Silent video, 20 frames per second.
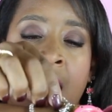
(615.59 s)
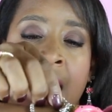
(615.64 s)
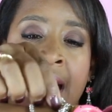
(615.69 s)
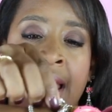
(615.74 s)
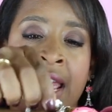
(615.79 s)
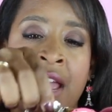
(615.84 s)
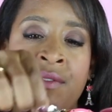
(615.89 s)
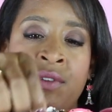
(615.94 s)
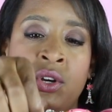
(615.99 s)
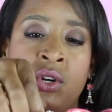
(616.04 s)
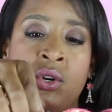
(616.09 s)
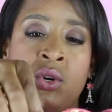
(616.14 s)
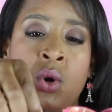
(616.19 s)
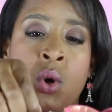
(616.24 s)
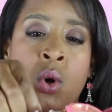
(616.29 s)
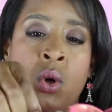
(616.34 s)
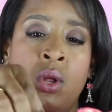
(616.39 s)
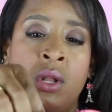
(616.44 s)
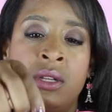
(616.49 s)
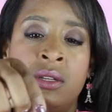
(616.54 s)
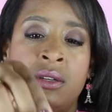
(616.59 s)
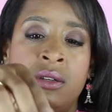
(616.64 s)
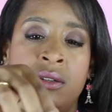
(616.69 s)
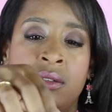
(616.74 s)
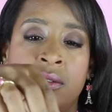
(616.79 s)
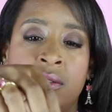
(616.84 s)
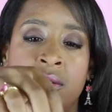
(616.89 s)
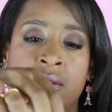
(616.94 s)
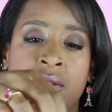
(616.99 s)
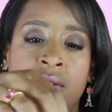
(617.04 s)
I have a gold
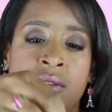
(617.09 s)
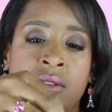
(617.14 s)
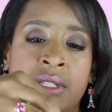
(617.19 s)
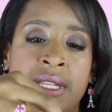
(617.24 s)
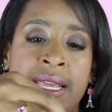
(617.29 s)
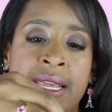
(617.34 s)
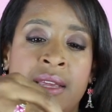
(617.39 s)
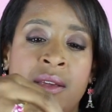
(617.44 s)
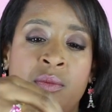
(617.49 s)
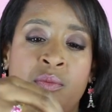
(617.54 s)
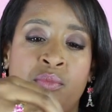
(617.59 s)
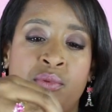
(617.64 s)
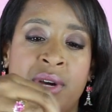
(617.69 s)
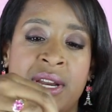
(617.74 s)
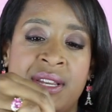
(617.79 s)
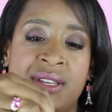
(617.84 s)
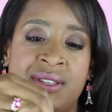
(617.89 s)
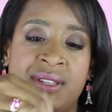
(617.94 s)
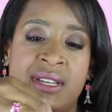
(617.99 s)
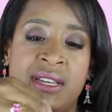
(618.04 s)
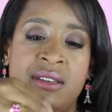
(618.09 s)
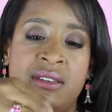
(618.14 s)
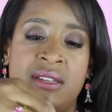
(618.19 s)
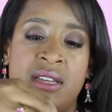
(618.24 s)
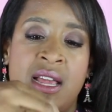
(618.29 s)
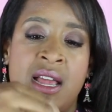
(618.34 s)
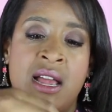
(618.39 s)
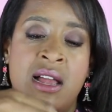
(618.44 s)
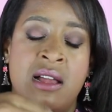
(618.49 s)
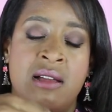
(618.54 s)
link bracelet,
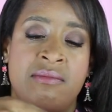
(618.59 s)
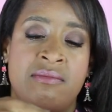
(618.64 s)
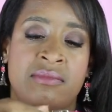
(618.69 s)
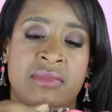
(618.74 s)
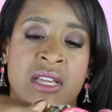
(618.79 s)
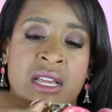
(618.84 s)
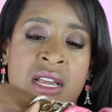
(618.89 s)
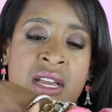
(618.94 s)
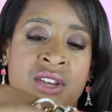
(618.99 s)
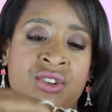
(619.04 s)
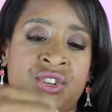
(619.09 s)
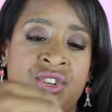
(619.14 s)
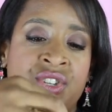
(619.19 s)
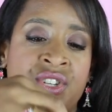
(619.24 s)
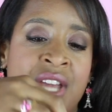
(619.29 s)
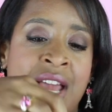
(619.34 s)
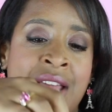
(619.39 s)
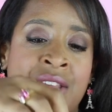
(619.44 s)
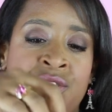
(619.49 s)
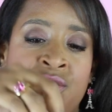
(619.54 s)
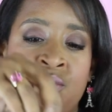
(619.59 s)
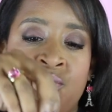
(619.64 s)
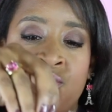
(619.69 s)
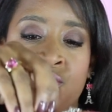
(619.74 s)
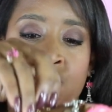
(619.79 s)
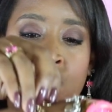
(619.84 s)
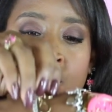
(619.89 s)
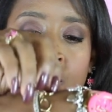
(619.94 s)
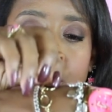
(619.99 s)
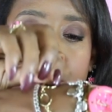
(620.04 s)
um, just costume
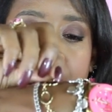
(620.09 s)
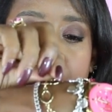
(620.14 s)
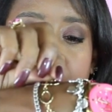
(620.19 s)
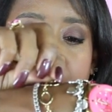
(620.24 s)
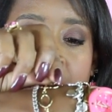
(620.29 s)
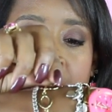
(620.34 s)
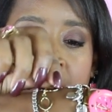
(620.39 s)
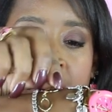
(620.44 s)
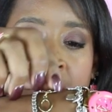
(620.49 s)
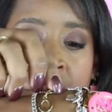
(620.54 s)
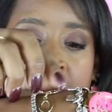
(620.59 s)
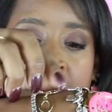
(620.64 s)
jewelry